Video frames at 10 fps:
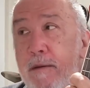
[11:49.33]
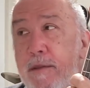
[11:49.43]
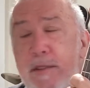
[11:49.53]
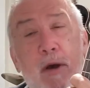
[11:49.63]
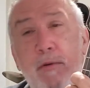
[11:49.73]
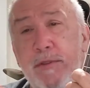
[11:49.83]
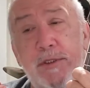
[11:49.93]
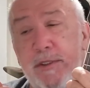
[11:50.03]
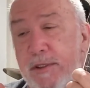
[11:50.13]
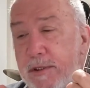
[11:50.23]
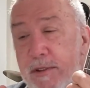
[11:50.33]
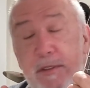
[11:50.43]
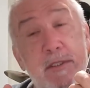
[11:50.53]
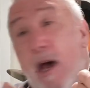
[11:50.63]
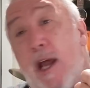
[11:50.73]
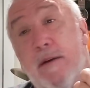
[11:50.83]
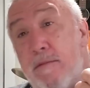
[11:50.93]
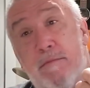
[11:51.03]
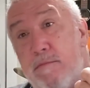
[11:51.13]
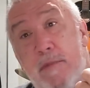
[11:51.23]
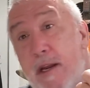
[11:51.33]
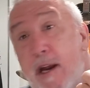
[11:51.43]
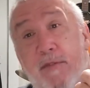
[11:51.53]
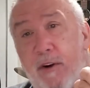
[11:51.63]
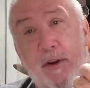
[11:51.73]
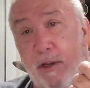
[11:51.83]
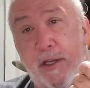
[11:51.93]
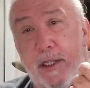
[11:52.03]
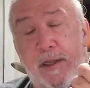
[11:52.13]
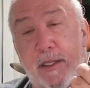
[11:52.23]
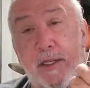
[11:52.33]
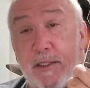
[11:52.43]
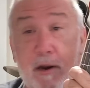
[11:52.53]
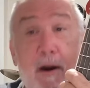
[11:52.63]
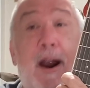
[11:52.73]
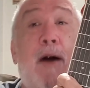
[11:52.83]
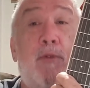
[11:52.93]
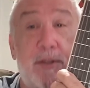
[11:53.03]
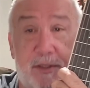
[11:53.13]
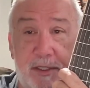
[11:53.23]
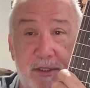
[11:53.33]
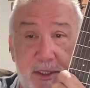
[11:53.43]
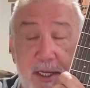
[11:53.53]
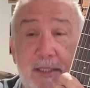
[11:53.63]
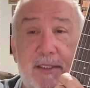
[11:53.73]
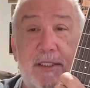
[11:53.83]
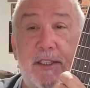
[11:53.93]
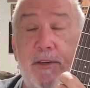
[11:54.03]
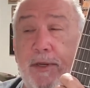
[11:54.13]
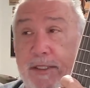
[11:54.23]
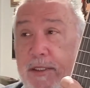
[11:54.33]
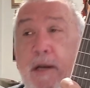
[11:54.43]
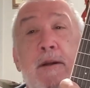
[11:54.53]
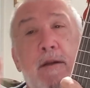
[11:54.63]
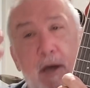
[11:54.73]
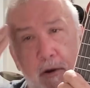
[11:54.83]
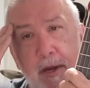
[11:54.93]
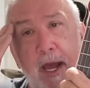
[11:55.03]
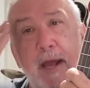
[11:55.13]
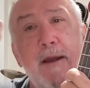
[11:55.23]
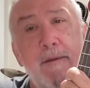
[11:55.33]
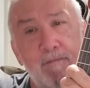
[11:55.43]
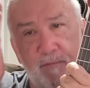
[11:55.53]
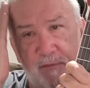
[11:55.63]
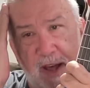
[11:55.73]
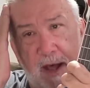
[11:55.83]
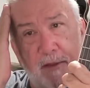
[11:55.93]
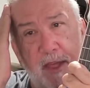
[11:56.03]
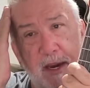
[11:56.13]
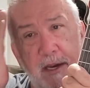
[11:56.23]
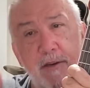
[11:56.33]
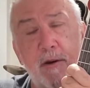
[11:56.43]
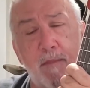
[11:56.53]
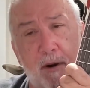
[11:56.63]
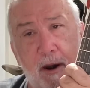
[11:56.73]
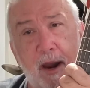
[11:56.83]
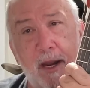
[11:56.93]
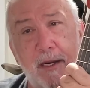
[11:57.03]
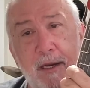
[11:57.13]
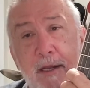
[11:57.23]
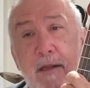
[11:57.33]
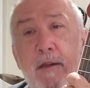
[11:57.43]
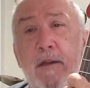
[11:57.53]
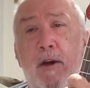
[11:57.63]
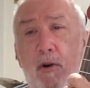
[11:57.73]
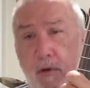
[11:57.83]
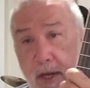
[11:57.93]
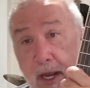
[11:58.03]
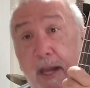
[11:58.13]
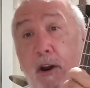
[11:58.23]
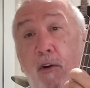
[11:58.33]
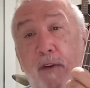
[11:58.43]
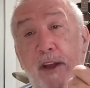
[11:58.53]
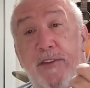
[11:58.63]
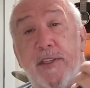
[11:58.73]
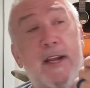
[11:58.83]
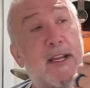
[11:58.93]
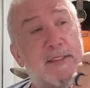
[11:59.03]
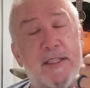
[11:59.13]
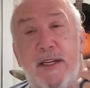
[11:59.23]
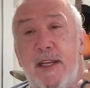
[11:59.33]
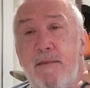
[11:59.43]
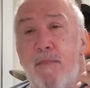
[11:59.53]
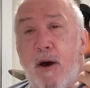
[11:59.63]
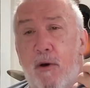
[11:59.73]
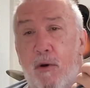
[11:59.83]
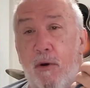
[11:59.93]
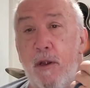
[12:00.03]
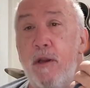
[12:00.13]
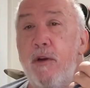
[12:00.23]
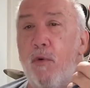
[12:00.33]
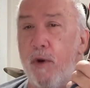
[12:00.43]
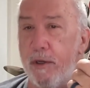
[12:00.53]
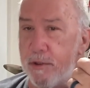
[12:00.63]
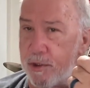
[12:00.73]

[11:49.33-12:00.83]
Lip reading: don't just not ever look at the guitar. I would suggest to you is, okay, file that in your brain. Okay, an Ovation has a deep bow. Well,